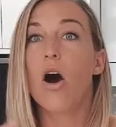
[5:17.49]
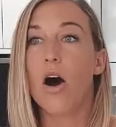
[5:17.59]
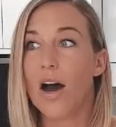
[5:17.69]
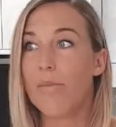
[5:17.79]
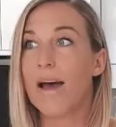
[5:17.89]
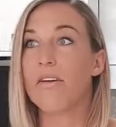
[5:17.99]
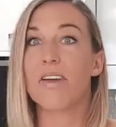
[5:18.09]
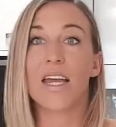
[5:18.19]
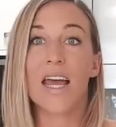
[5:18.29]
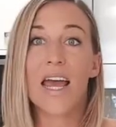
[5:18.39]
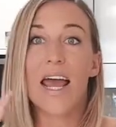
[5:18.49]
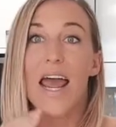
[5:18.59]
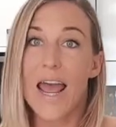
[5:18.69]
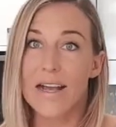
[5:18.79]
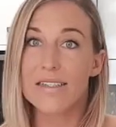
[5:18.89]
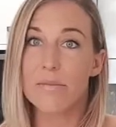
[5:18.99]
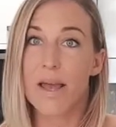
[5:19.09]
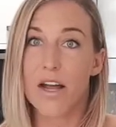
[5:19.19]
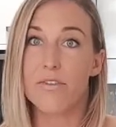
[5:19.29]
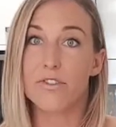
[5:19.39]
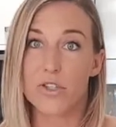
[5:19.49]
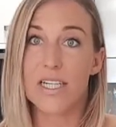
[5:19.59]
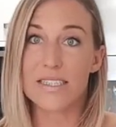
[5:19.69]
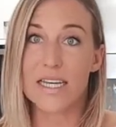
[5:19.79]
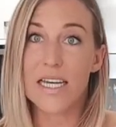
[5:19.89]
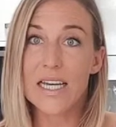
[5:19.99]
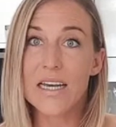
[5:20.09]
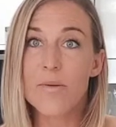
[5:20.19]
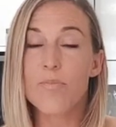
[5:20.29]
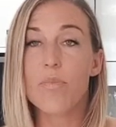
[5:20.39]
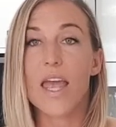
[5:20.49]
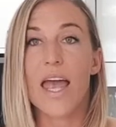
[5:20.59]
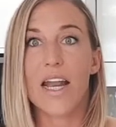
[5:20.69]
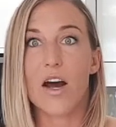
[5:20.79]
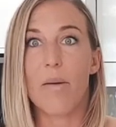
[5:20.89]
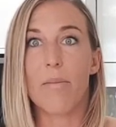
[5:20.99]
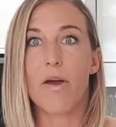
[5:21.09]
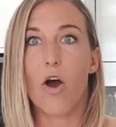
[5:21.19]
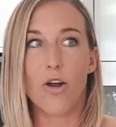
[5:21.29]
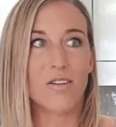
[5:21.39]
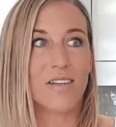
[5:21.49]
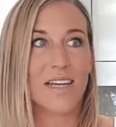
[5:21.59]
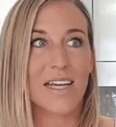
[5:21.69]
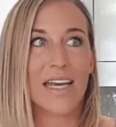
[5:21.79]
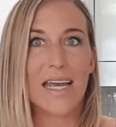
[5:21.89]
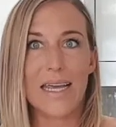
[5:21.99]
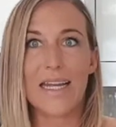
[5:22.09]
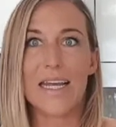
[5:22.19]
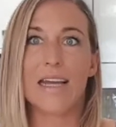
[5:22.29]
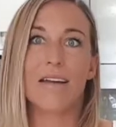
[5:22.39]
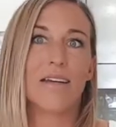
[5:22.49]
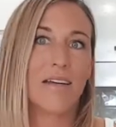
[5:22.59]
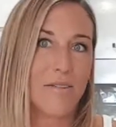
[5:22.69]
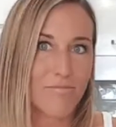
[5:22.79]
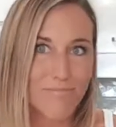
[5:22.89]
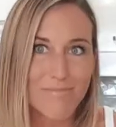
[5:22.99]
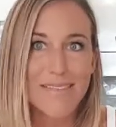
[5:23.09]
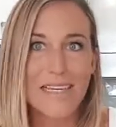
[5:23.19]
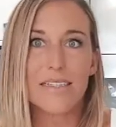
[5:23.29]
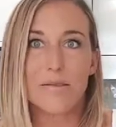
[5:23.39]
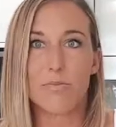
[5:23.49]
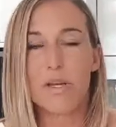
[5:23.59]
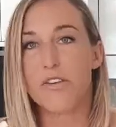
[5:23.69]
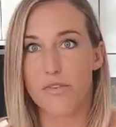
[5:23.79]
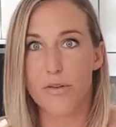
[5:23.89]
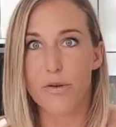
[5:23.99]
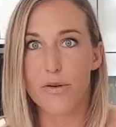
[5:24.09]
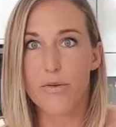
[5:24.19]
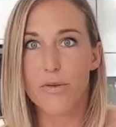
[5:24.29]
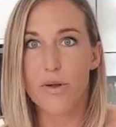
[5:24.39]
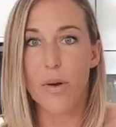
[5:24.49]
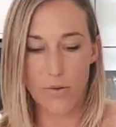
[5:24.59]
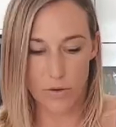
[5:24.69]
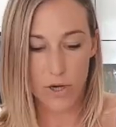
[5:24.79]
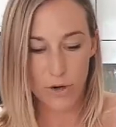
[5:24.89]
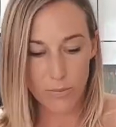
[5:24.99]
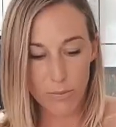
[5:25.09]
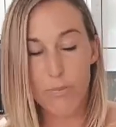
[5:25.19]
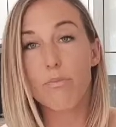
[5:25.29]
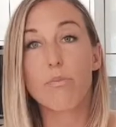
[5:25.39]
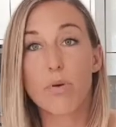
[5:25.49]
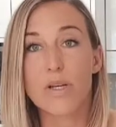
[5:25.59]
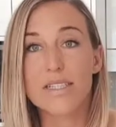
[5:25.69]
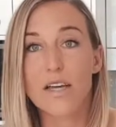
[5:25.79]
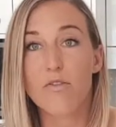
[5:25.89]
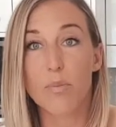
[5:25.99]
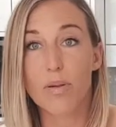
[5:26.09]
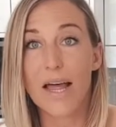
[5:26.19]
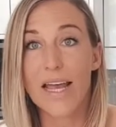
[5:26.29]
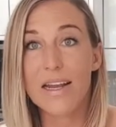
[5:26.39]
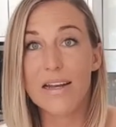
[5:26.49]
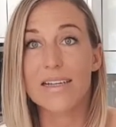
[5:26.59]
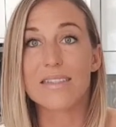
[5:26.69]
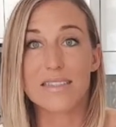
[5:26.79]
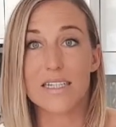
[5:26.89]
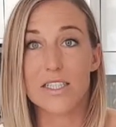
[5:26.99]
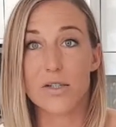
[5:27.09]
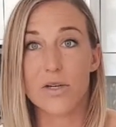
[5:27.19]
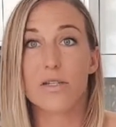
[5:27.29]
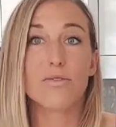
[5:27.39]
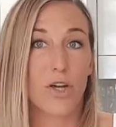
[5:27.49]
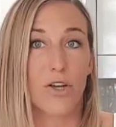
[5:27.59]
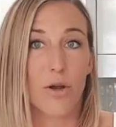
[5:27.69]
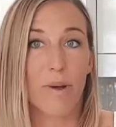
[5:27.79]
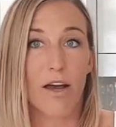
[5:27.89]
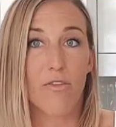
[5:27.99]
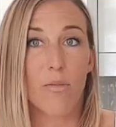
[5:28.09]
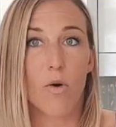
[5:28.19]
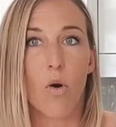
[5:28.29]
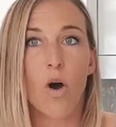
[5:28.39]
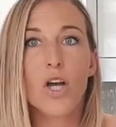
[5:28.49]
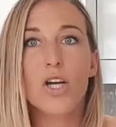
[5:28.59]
I'm having X amount of drinks here, and I'm only eating this bit of food. Uh, you know, put yourself a plate and stick to it. Don't go back for more.